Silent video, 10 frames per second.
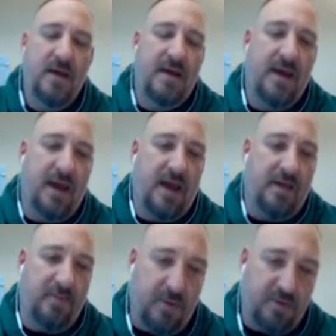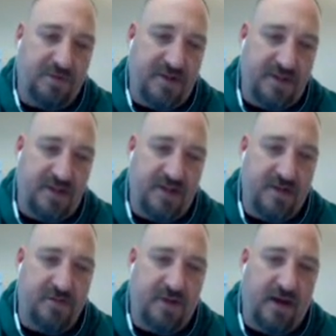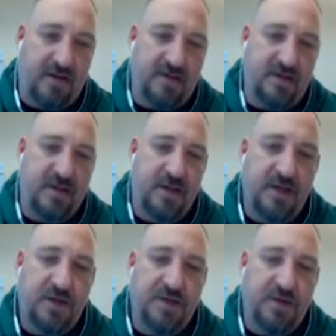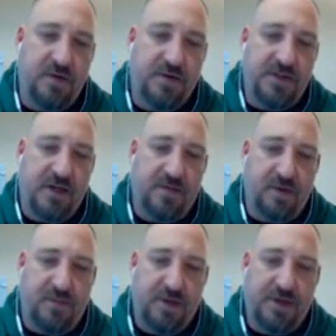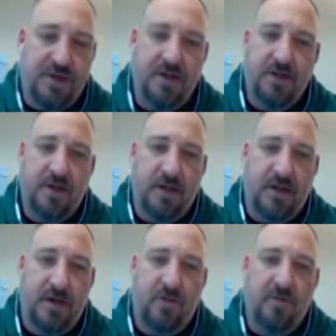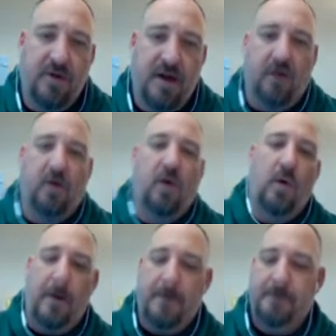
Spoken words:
And most recently in 2000, George W. Bush over Al Gore.